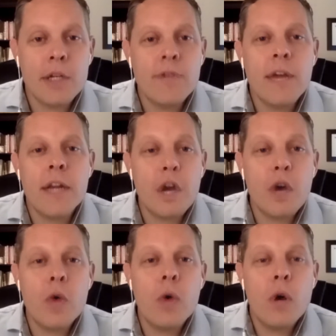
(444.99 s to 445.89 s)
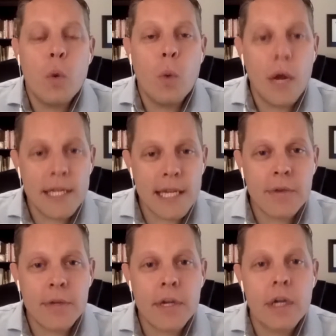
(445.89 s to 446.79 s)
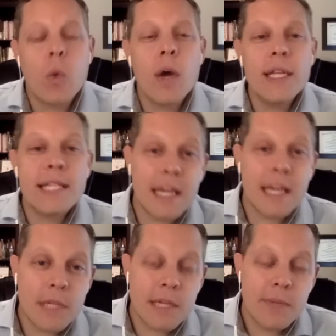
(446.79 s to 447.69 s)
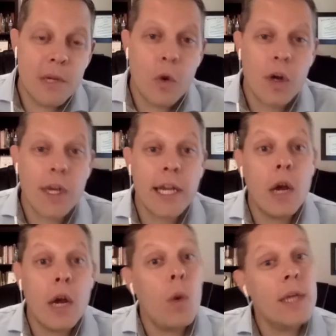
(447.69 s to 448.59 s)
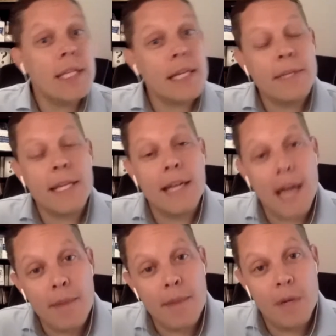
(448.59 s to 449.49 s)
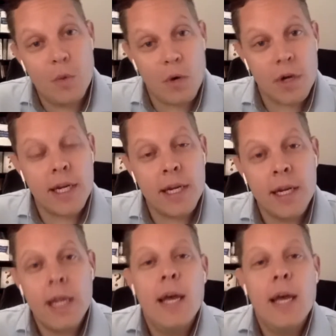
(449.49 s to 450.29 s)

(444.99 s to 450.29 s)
You've got to know what's out there, what seems to be working, what seems to not be working.